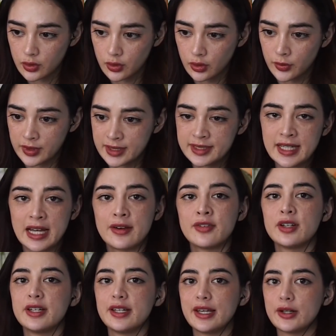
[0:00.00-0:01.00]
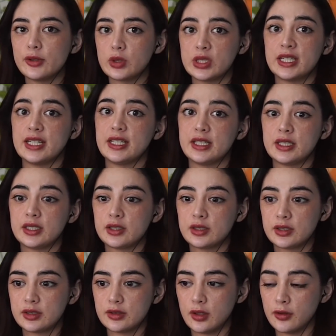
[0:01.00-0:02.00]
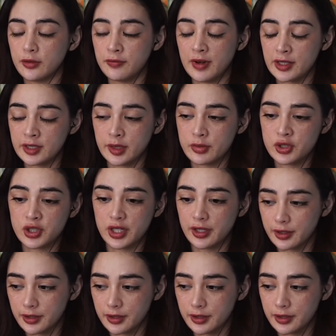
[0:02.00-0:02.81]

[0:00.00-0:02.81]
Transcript: who is definitely guilty or fucked up shit.